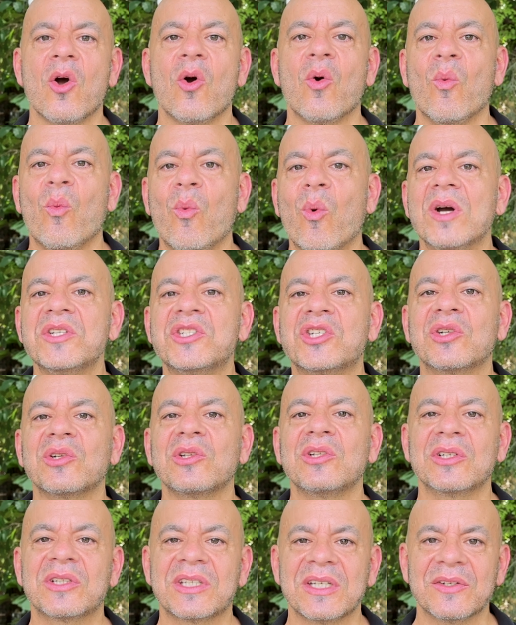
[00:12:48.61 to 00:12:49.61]
what you're
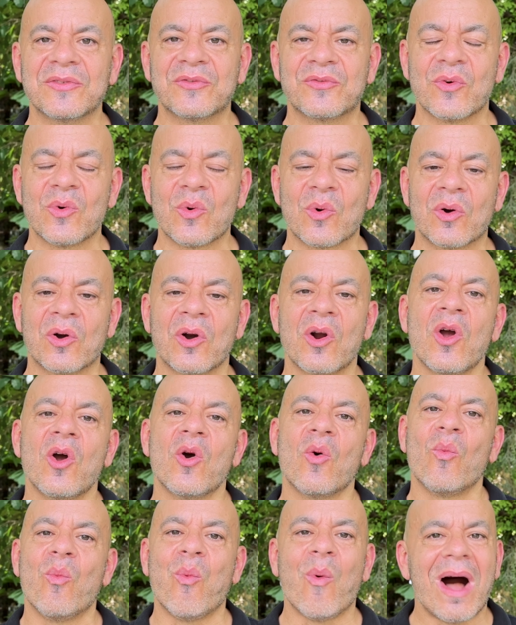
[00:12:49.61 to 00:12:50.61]
looking for,
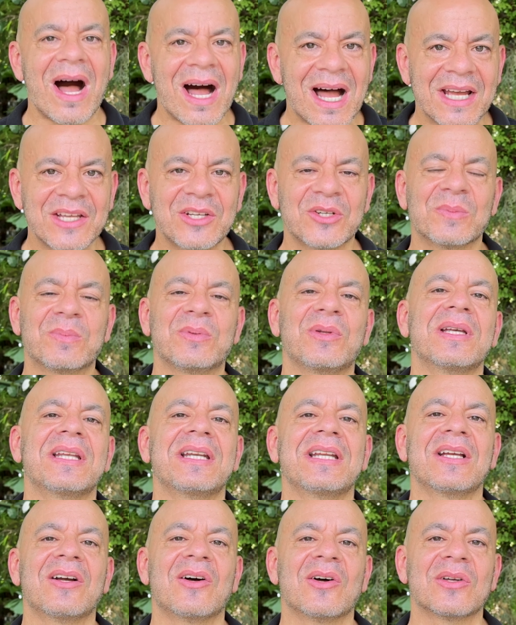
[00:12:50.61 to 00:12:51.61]
why you're
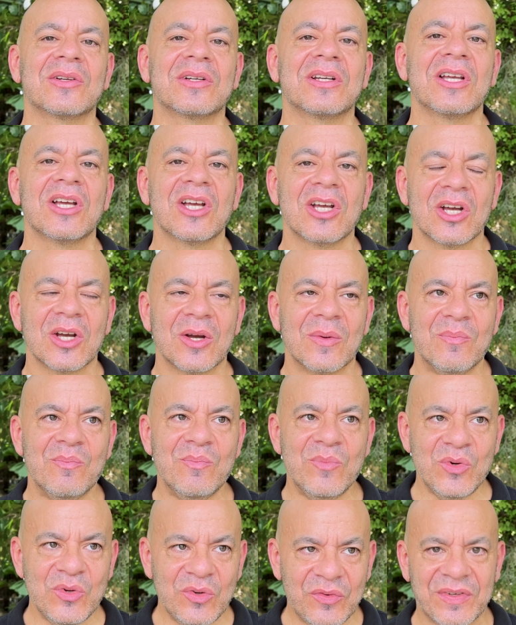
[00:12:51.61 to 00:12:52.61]
planning on
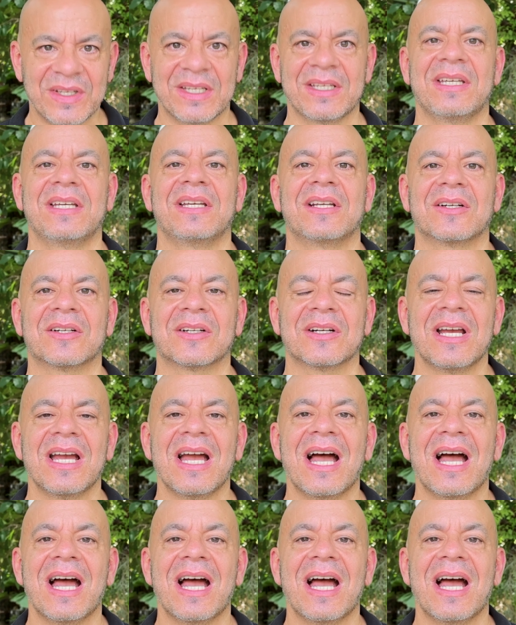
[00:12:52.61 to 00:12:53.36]
moving here.